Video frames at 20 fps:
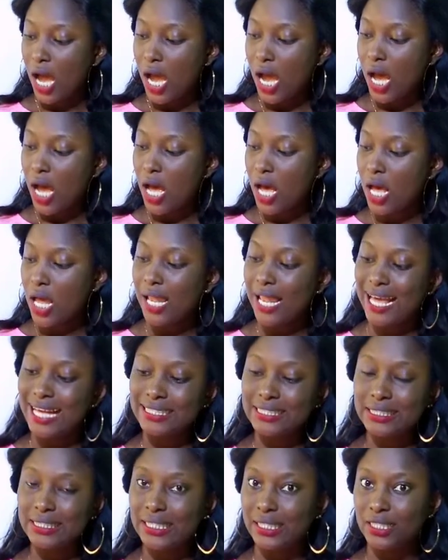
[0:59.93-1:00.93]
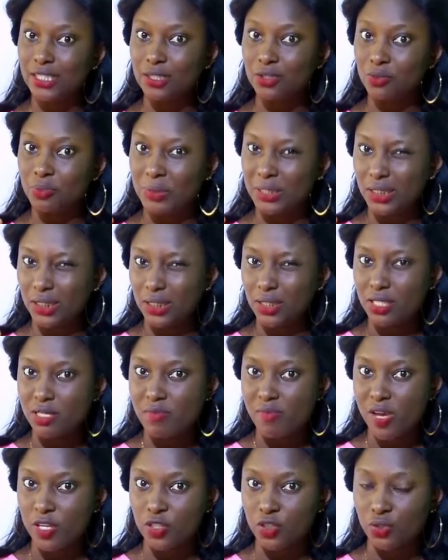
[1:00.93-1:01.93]
Lastly, you'll be needing the
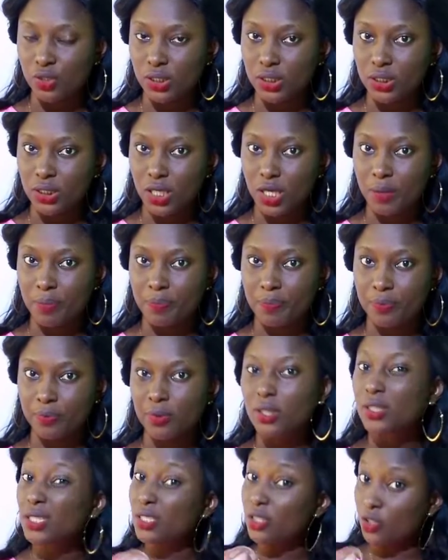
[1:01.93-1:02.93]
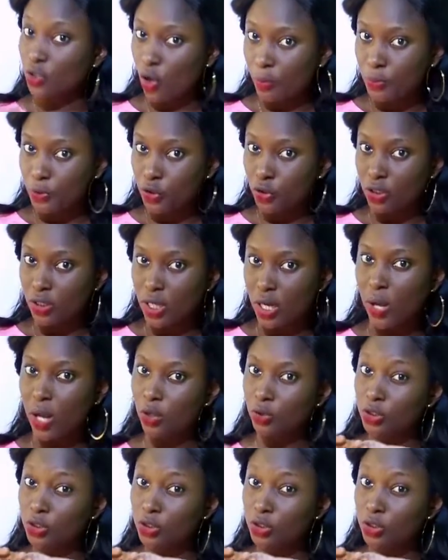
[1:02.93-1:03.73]
measuring tape. This is optional. I'll